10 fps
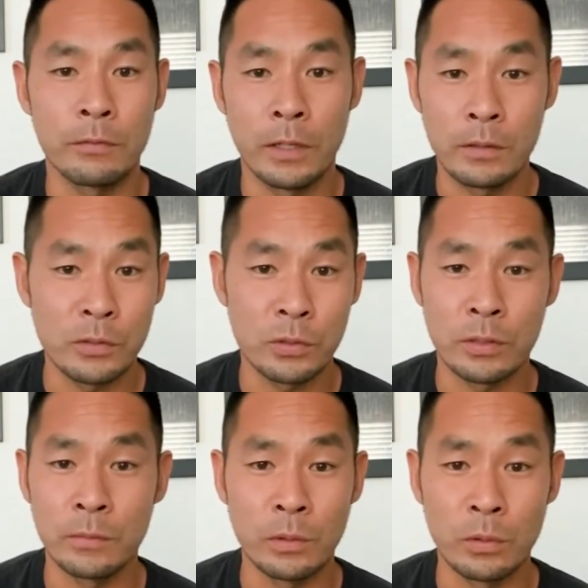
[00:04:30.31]
fallen
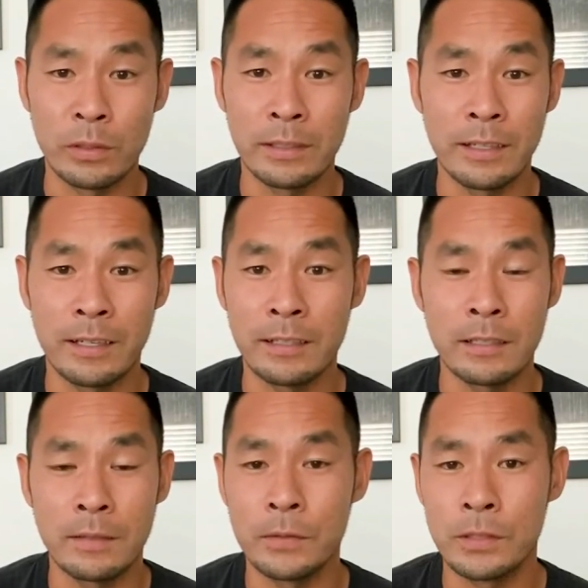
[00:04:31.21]
short of the glory of God
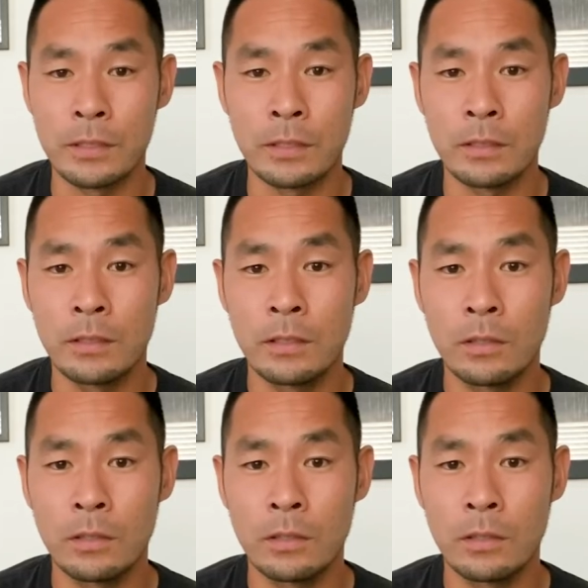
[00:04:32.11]
and have sinned.